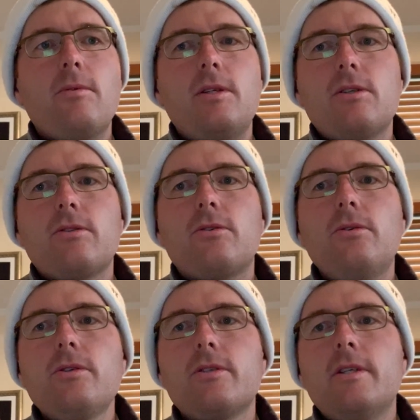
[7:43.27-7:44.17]
when he's on the
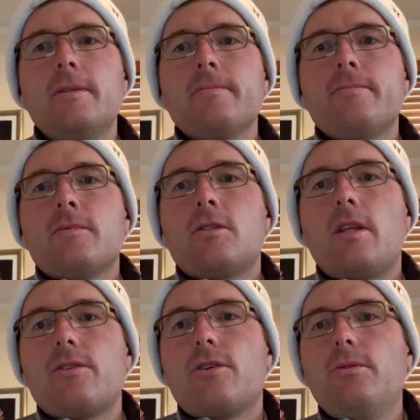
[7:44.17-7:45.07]
course. So
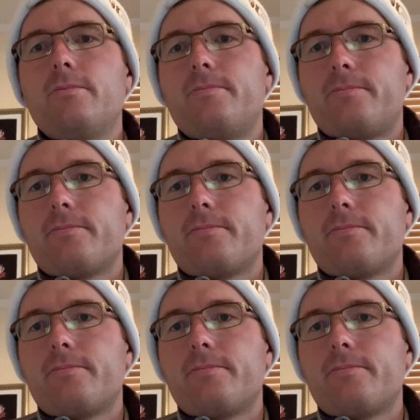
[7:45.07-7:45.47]
that's cool.